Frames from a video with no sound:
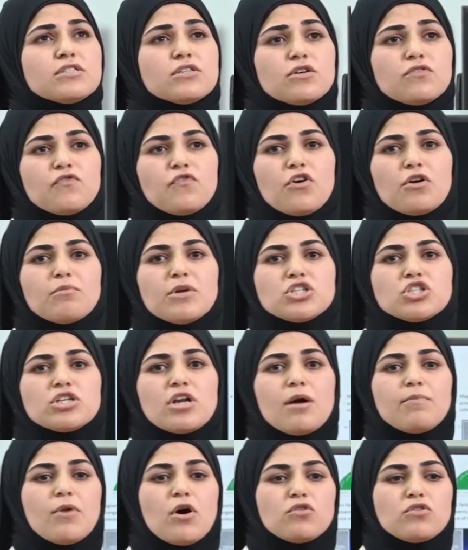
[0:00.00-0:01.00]
information
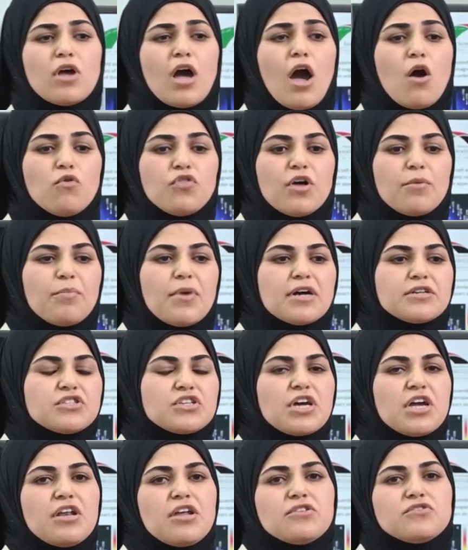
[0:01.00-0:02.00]
about how the
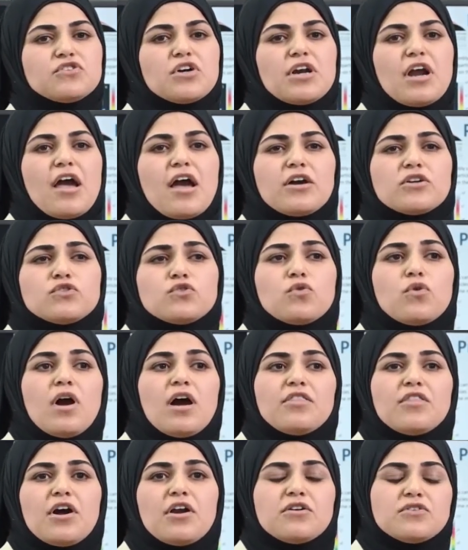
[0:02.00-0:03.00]
particle interact
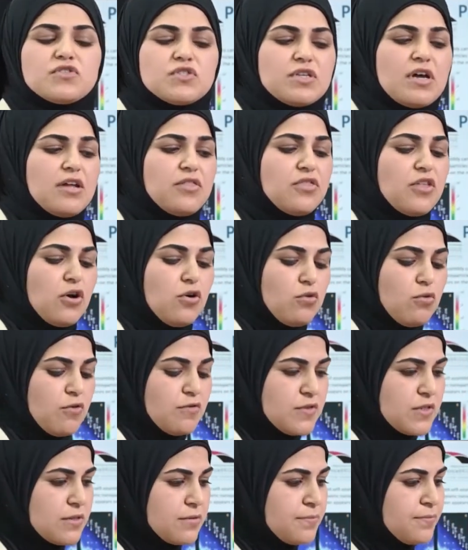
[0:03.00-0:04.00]
together inside the
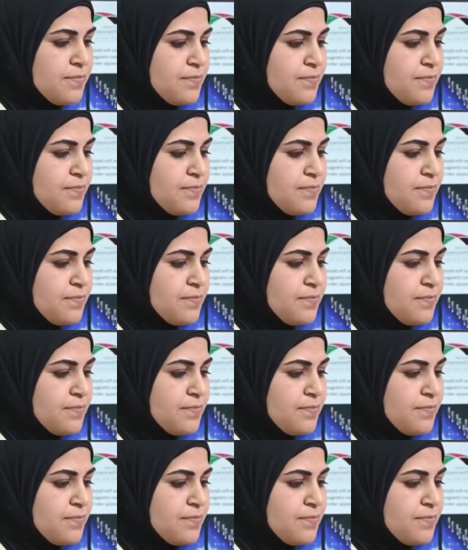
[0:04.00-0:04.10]
grooves.